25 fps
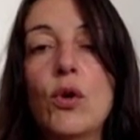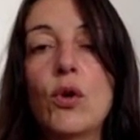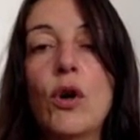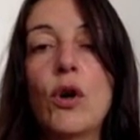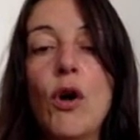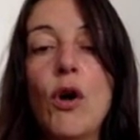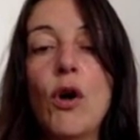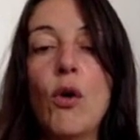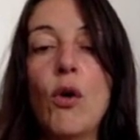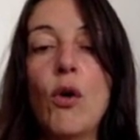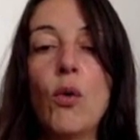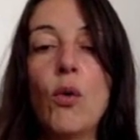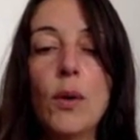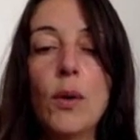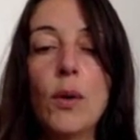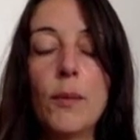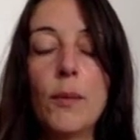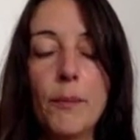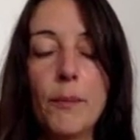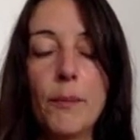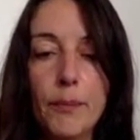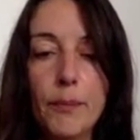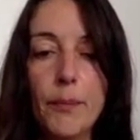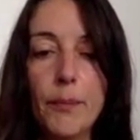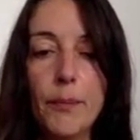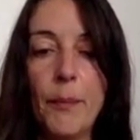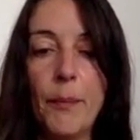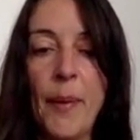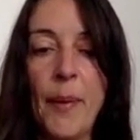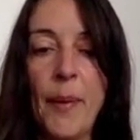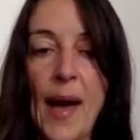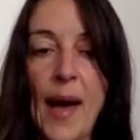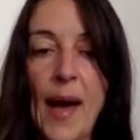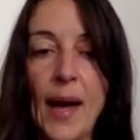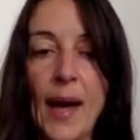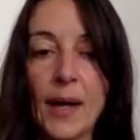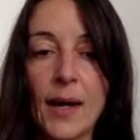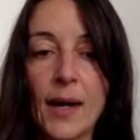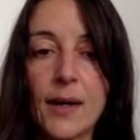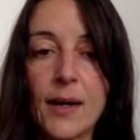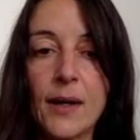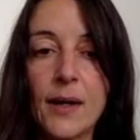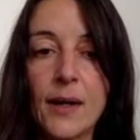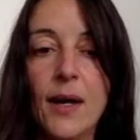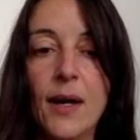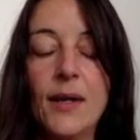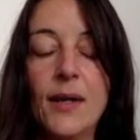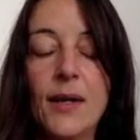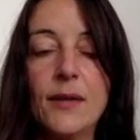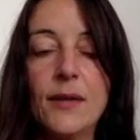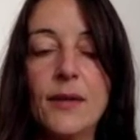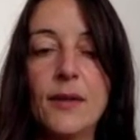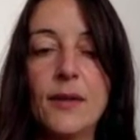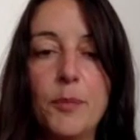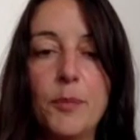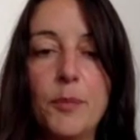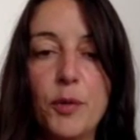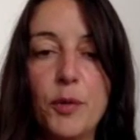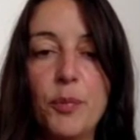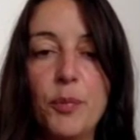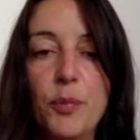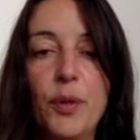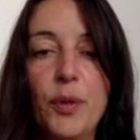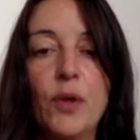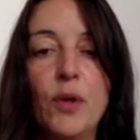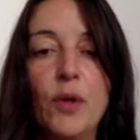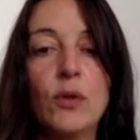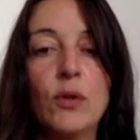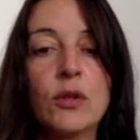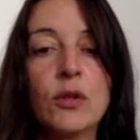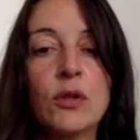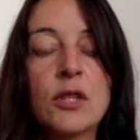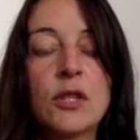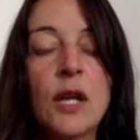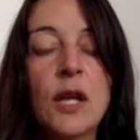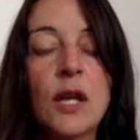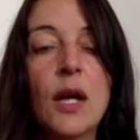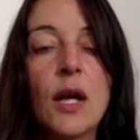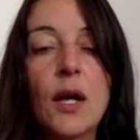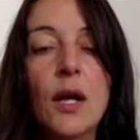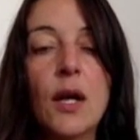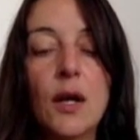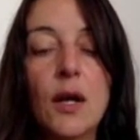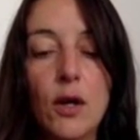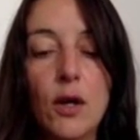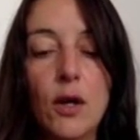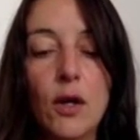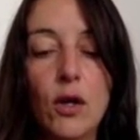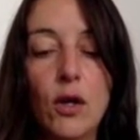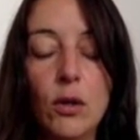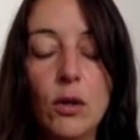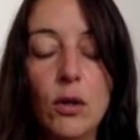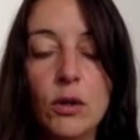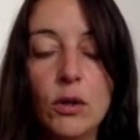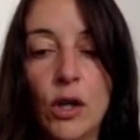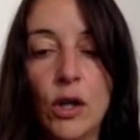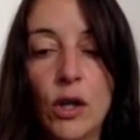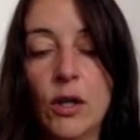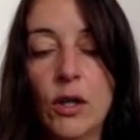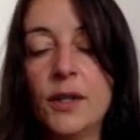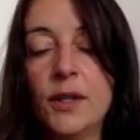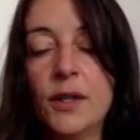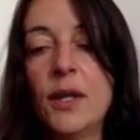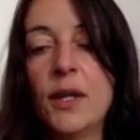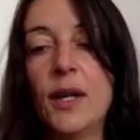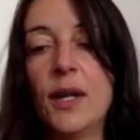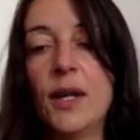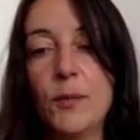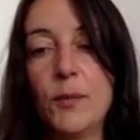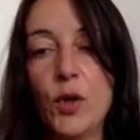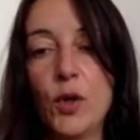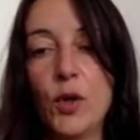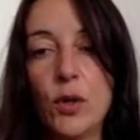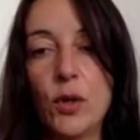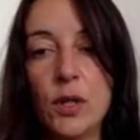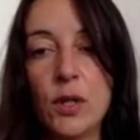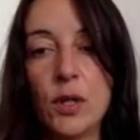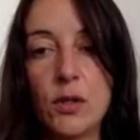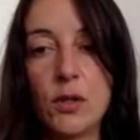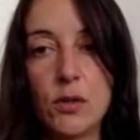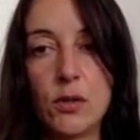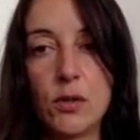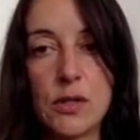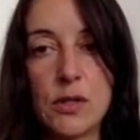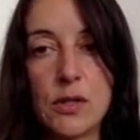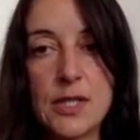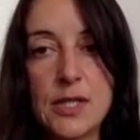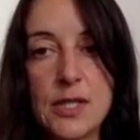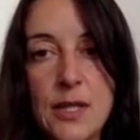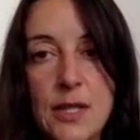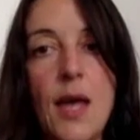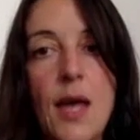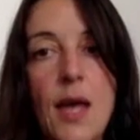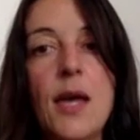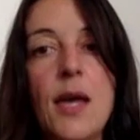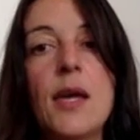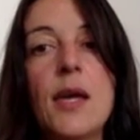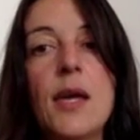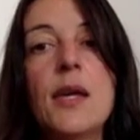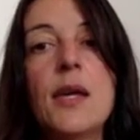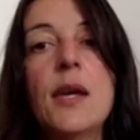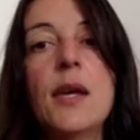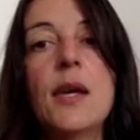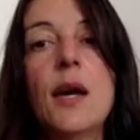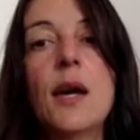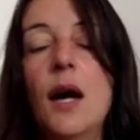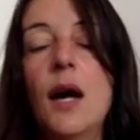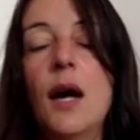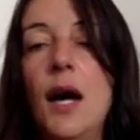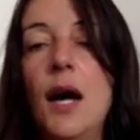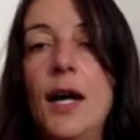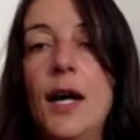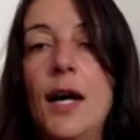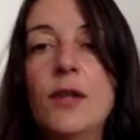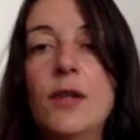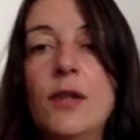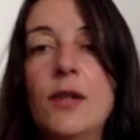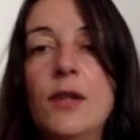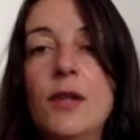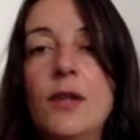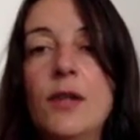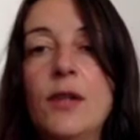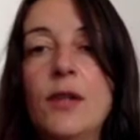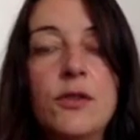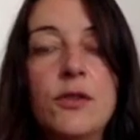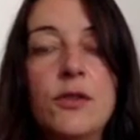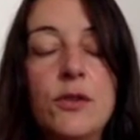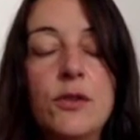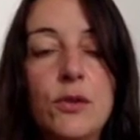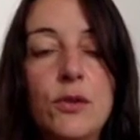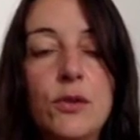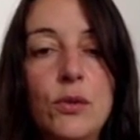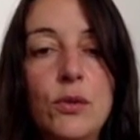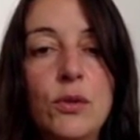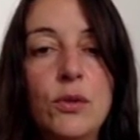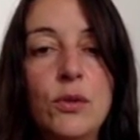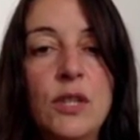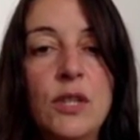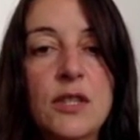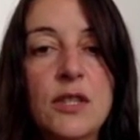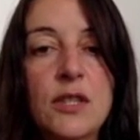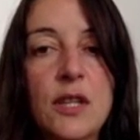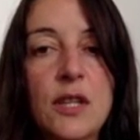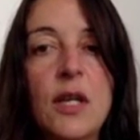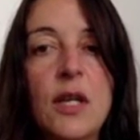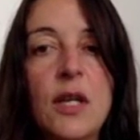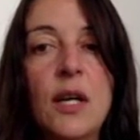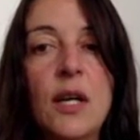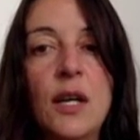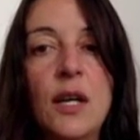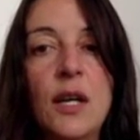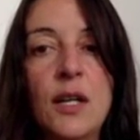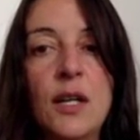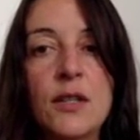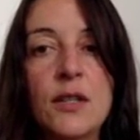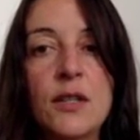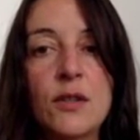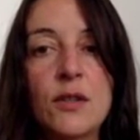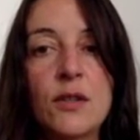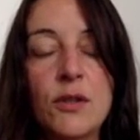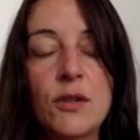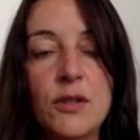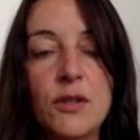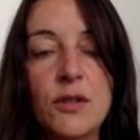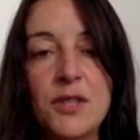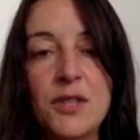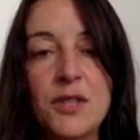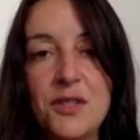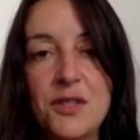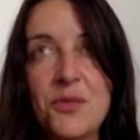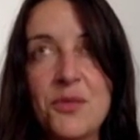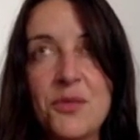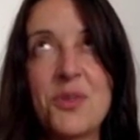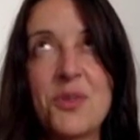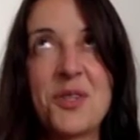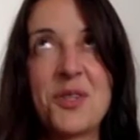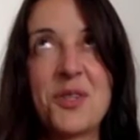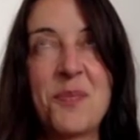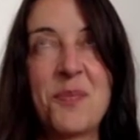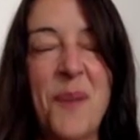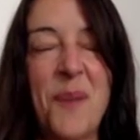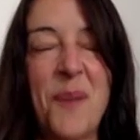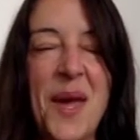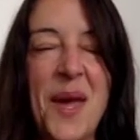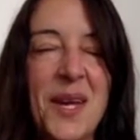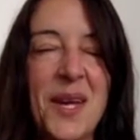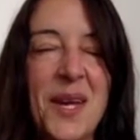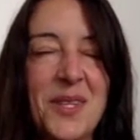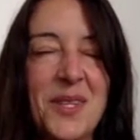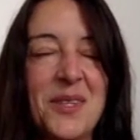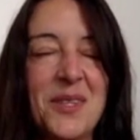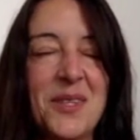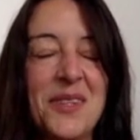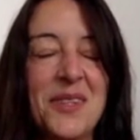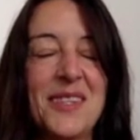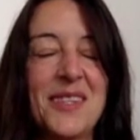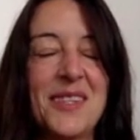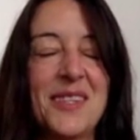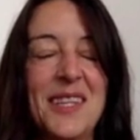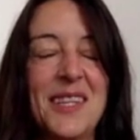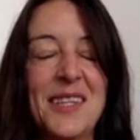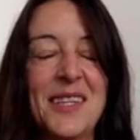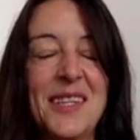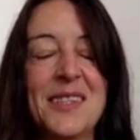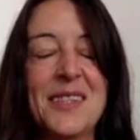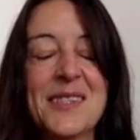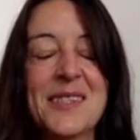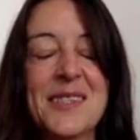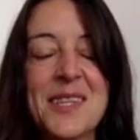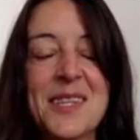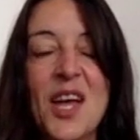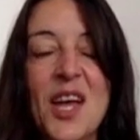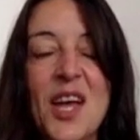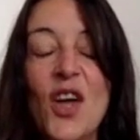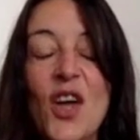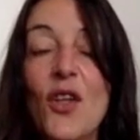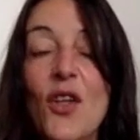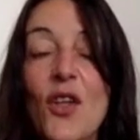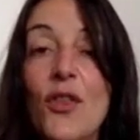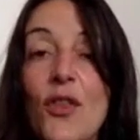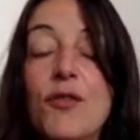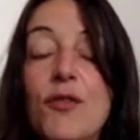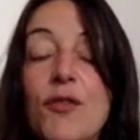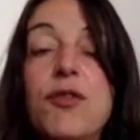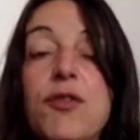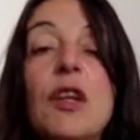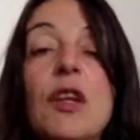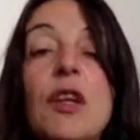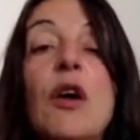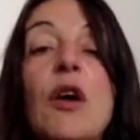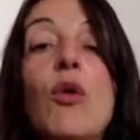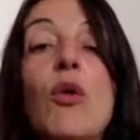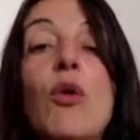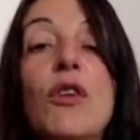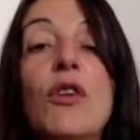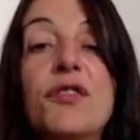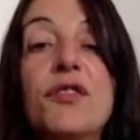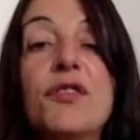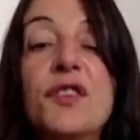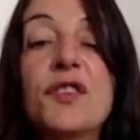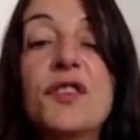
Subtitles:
go back and propose, hold on, I'm going to say, I don't want to discard or disrespect, in a sense, the flow of